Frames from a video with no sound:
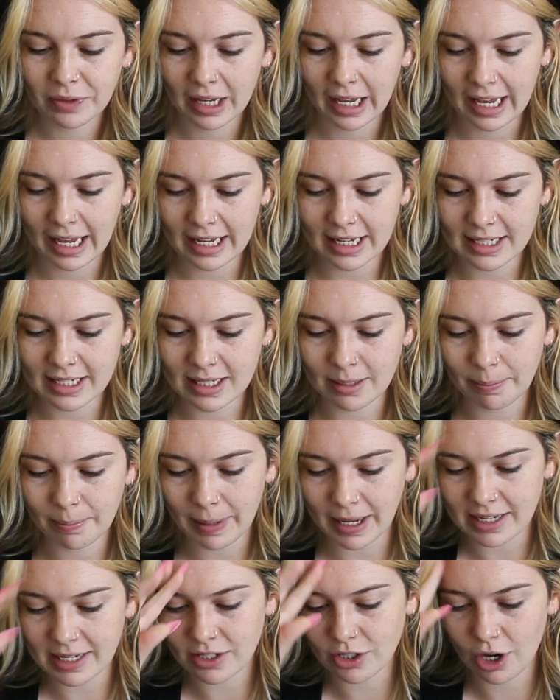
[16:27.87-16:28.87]
He is the
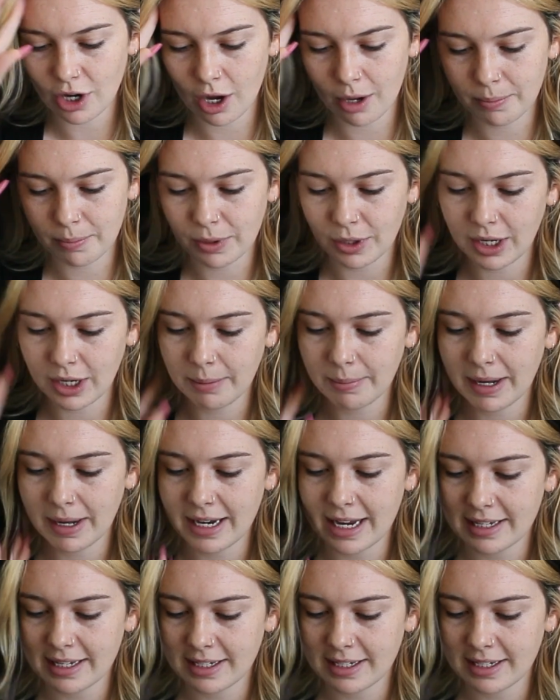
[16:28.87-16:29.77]
beast to her beauty, but